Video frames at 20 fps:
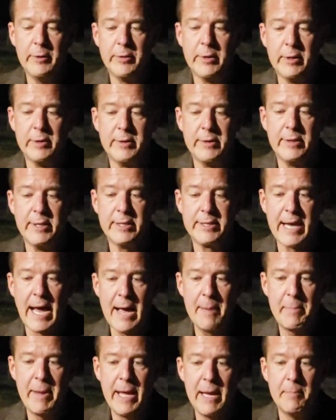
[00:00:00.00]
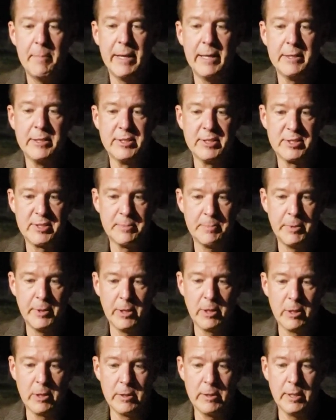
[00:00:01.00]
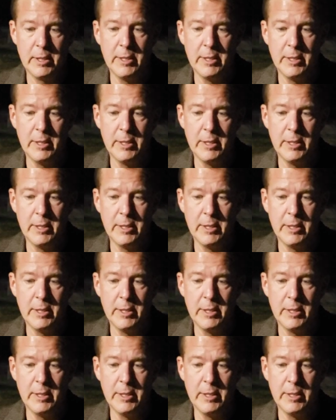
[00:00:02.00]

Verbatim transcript: the, the top hat man disappeared.